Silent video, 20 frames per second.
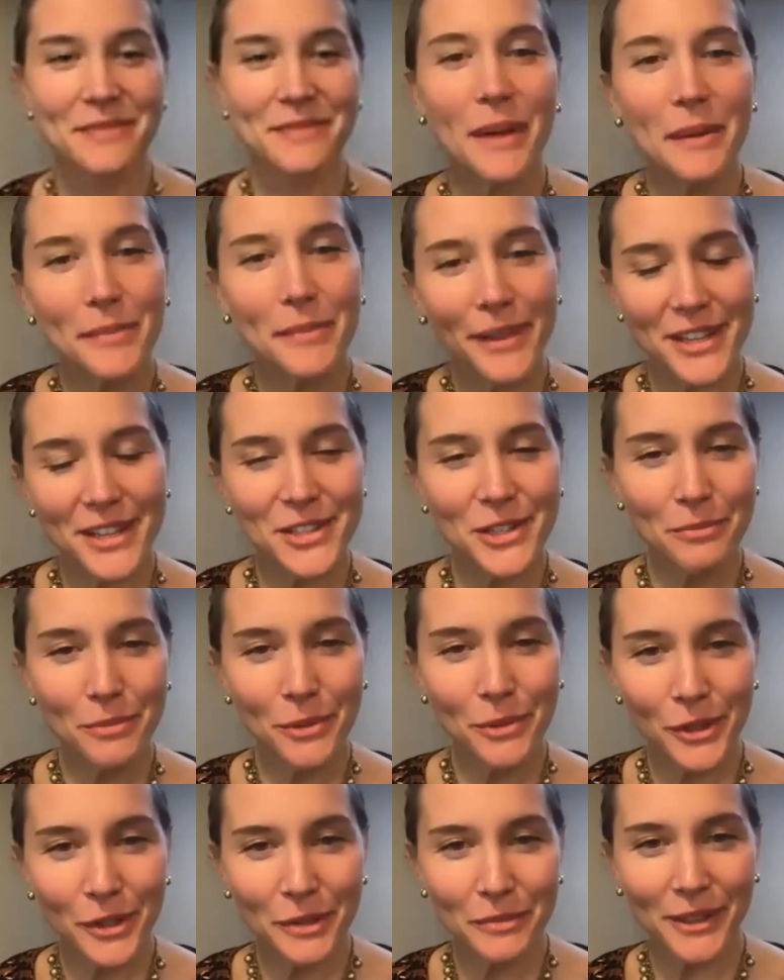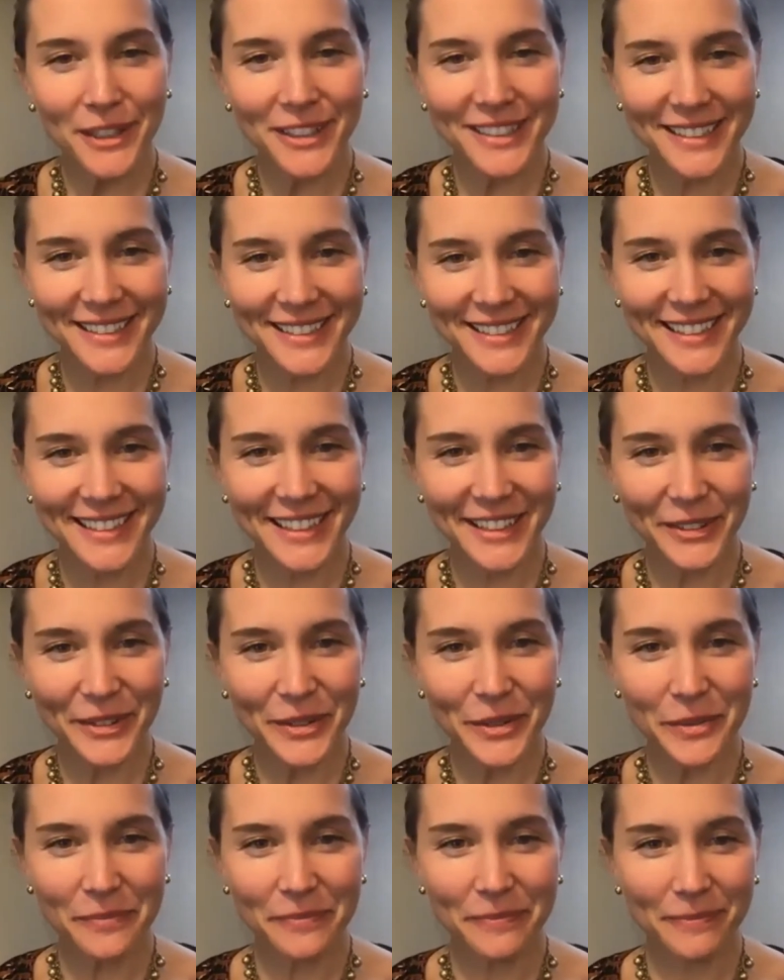my pleasure, Poonam. Good to see you.
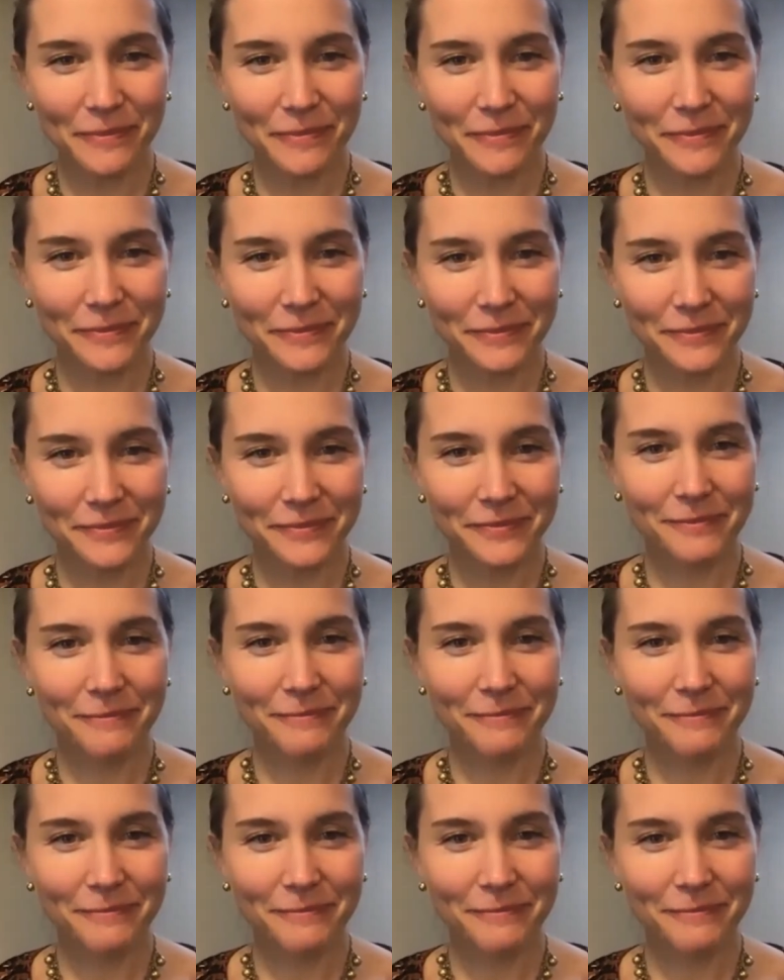So